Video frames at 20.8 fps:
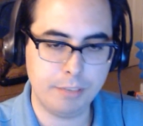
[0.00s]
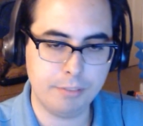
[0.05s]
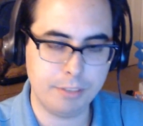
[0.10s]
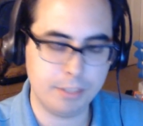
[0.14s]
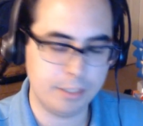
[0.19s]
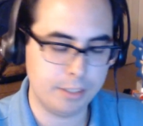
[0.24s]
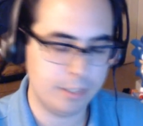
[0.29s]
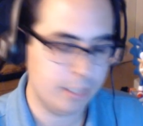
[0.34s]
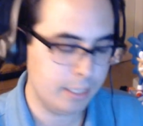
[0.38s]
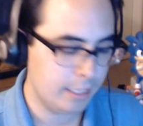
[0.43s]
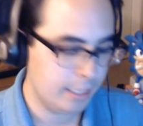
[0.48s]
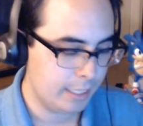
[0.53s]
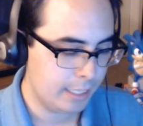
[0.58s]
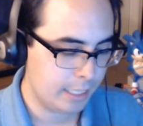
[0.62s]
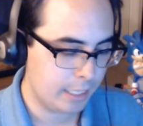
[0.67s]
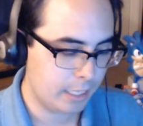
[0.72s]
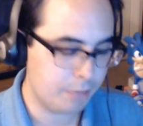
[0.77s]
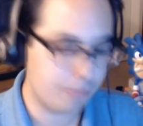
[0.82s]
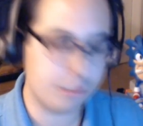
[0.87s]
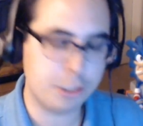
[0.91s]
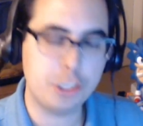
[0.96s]
Give a
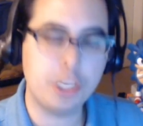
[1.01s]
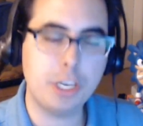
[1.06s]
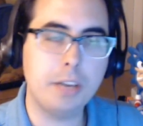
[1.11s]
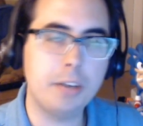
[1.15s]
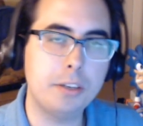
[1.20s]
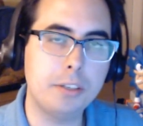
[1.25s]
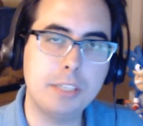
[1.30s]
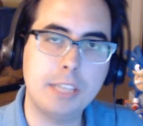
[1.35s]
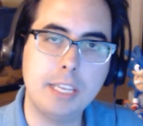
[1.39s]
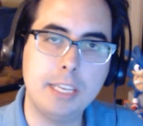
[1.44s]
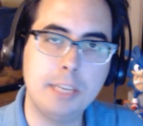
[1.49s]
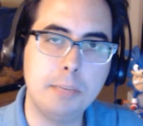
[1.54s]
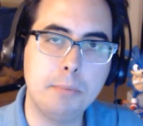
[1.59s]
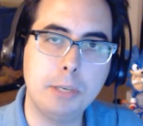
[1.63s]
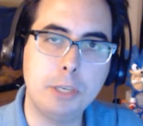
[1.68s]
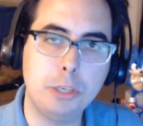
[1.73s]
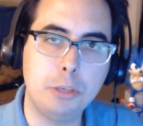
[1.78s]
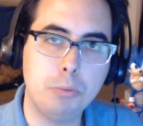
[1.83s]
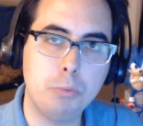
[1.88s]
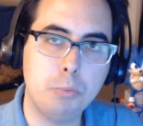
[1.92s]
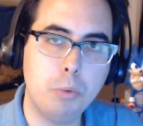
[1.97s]
give a shout out to
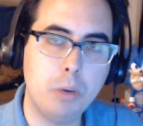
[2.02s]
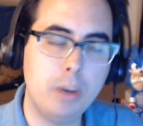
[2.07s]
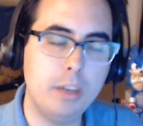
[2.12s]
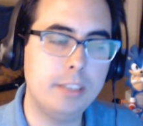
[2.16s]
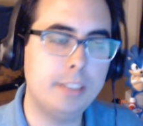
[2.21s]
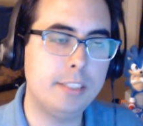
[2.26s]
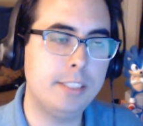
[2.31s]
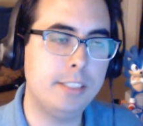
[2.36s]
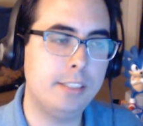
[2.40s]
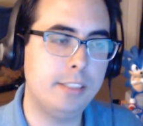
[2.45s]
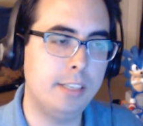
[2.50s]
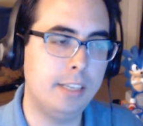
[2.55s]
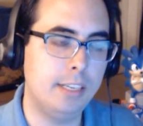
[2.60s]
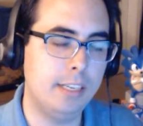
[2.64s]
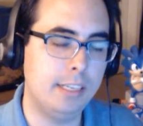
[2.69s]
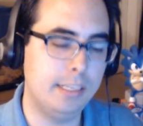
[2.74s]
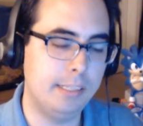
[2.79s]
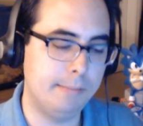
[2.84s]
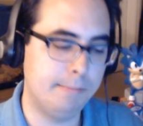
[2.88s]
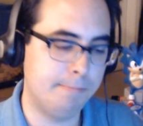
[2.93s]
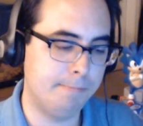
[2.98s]
anybody you want.
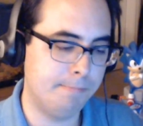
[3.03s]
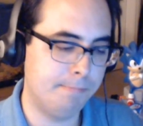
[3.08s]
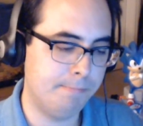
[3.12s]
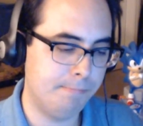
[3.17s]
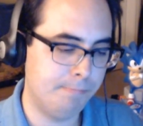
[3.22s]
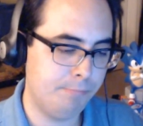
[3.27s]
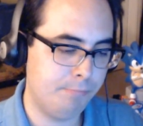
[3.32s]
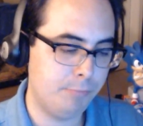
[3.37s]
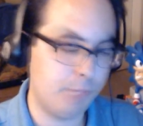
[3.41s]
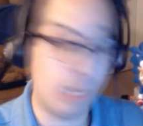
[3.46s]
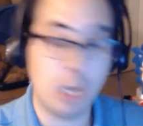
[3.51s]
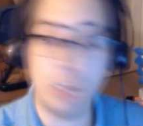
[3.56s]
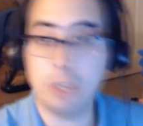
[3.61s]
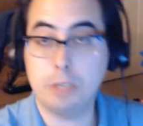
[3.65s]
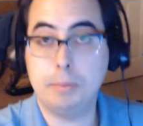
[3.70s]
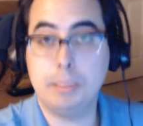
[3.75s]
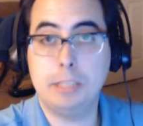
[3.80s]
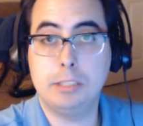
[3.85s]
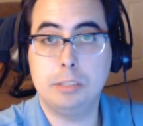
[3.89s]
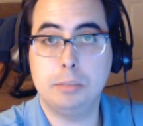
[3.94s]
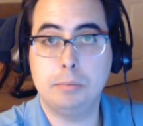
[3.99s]
Um,
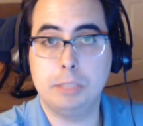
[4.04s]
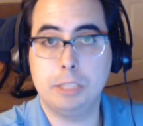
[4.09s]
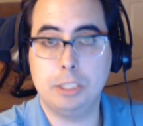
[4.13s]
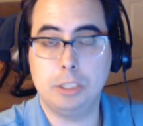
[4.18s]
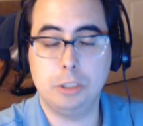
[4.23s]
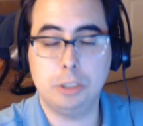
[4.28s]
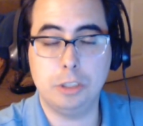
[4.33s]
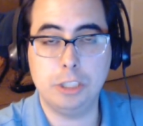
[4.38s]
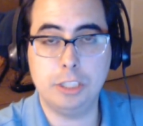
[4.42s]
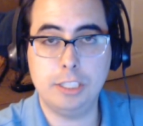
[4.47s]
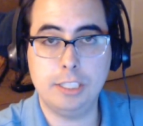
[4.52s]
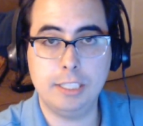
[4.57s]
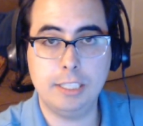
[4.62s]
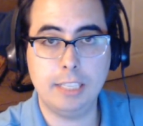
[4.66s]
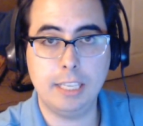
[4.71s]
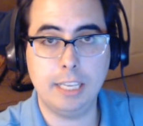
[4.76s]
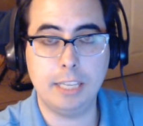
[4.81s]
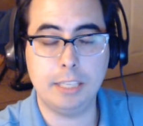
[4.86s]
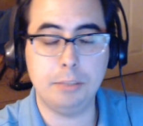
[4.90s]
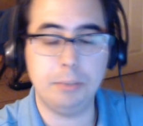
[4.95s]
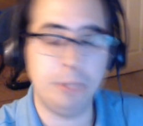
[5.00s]
talk about something good.
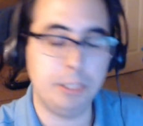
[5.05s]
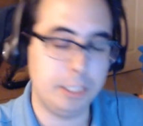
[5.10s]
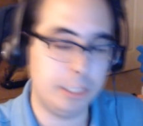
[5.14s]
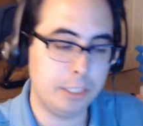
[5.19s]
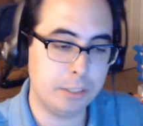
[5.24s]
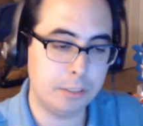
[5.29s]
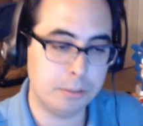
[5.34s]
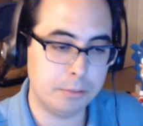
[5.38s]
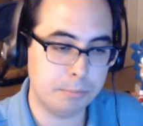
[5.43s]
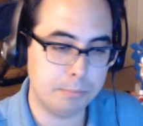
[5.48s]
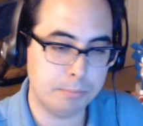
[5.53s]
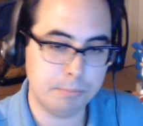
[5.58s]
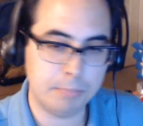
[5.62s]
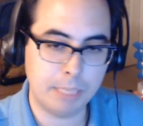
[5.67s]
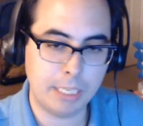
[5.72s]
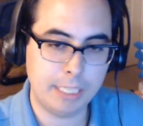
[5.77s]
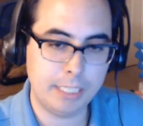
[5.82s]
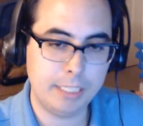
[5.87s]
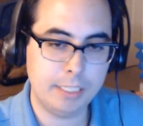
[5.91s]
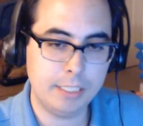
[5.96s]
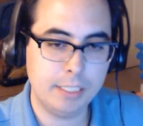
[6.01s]
I really don't
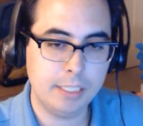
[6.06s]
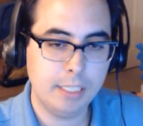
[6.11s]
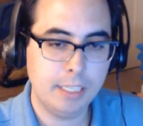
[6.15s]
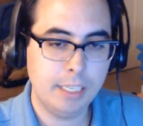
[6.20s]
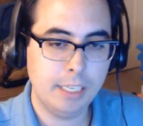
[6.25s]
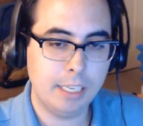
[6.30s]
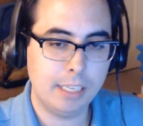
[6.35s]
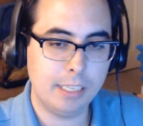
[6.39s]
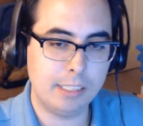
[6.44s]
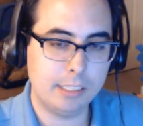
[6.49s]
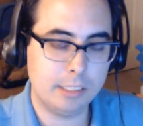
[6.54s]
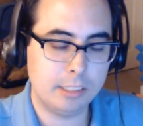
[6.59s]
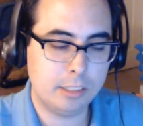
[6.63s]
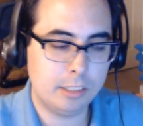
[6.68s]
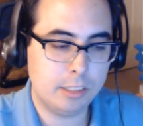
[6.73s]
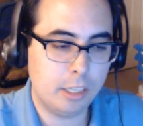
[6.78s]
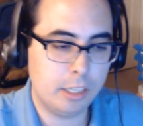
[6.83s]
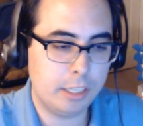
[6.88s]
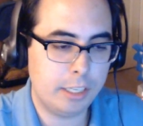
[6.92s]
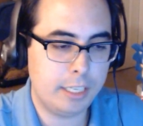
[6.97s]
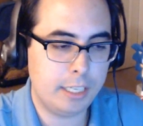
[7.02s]
mind. Uh,
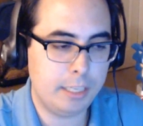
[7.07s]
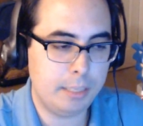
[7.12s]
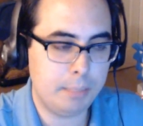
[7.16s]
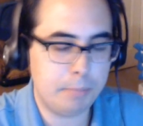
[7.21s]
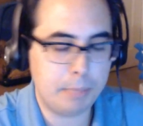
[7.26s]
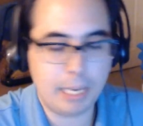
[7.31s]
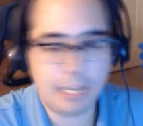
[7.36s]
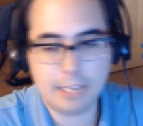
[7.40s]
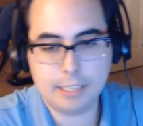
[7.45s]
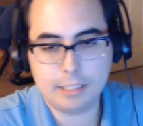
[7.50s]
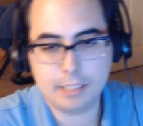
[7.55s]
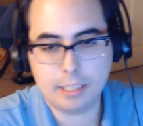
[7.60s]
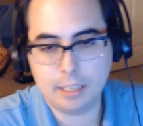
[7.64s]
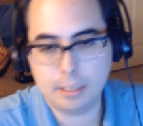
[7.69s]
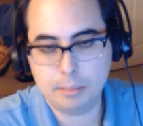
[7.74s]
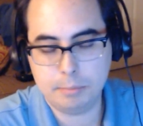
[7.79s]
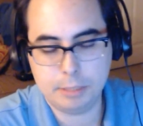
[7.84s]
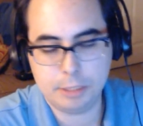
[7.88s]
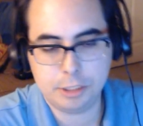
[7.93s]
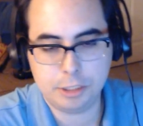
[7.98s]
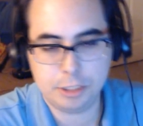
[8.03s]
snarky, bad
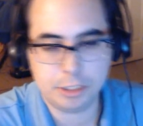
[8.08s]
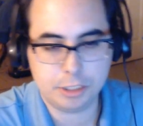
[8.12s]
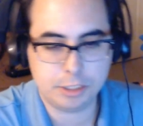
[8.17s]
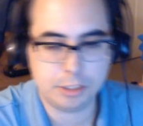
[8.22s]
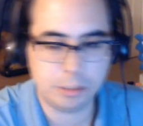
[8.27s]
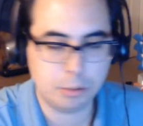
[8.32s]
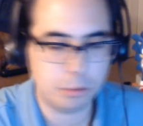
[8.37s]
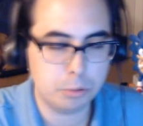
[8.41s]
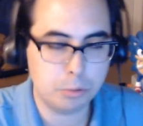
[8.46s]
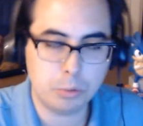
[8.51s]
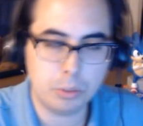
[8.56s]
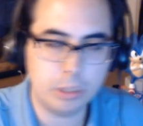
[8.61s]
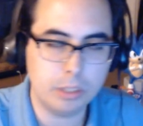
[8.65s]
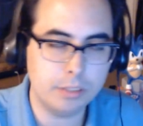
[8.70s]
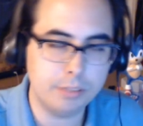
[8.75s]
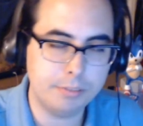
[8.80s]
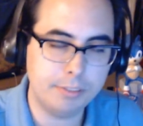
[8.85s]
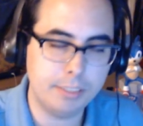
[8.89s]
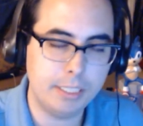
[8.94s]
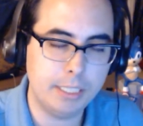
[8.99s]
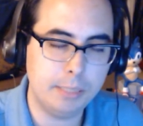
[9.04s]
comments just don't
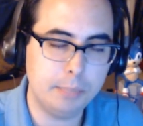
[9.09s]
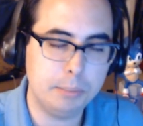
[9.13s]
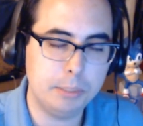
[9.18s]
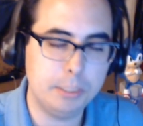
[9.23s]
qualify.